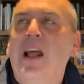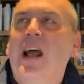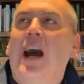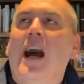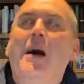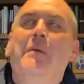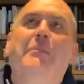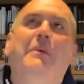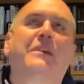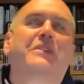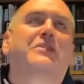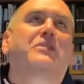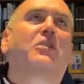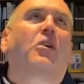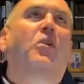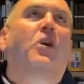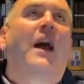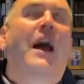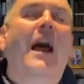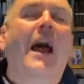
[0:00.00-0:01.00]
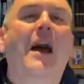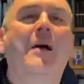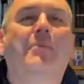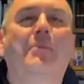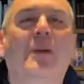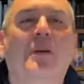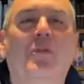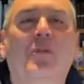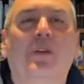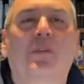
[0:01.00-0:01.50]
I'll be so
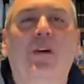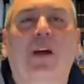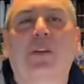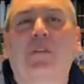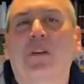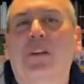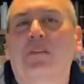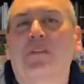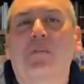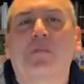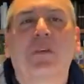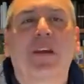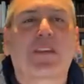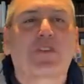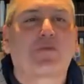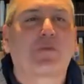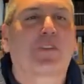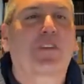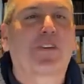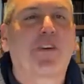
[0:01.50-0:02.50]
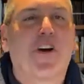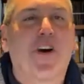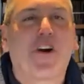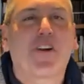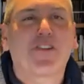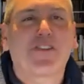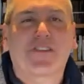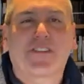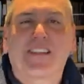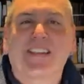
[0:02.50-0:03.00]
happy when I don't have to mess with
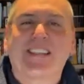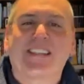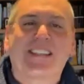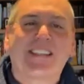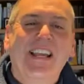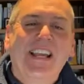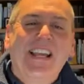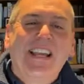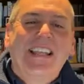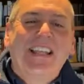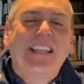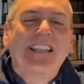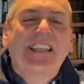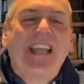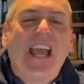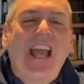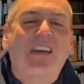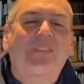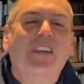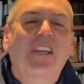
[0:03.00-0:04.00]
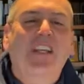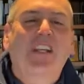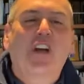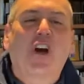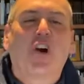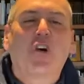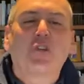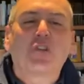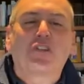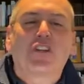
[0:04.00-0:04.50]
car seats. These heavy
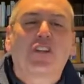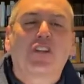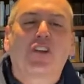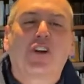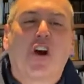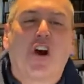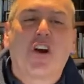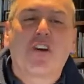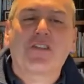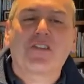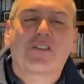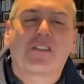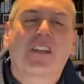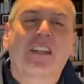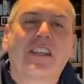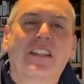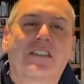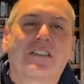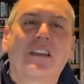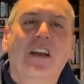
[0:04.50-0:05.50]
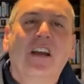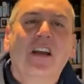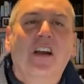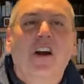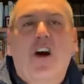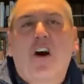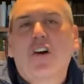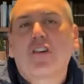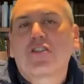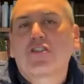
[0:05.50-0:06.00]
coats and car seats
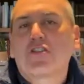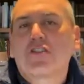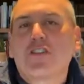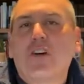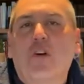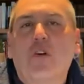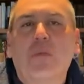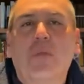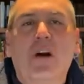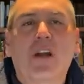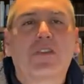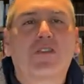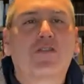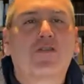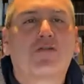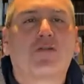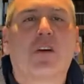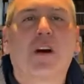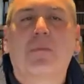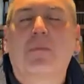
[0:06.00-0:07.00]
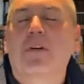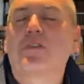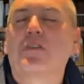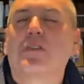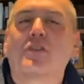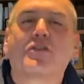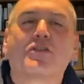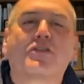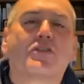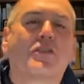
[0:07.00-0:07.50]
are so much trouble.
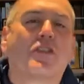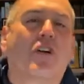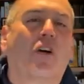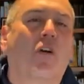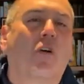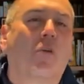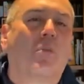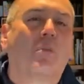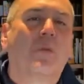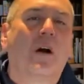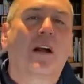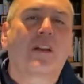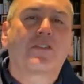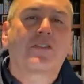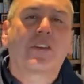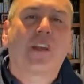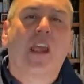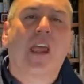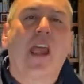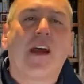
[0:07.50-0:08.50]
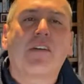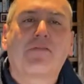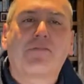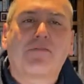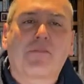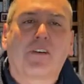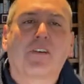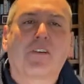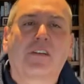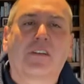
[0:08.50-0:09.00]
They're so much
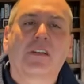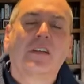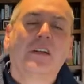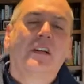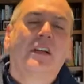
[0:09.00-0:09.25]
effort.